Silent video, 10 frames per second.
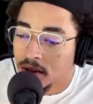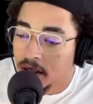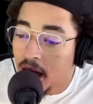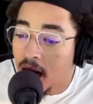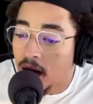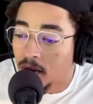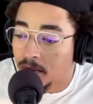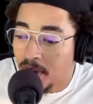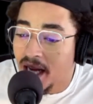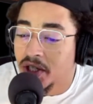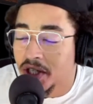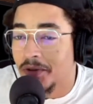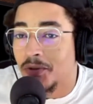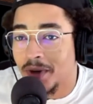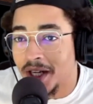Now,
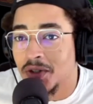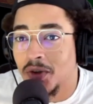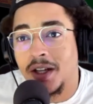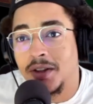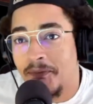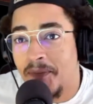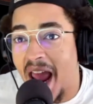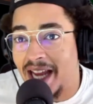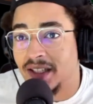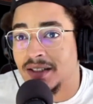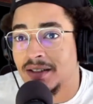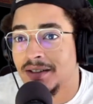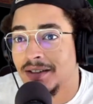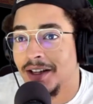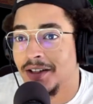punching Israel in the face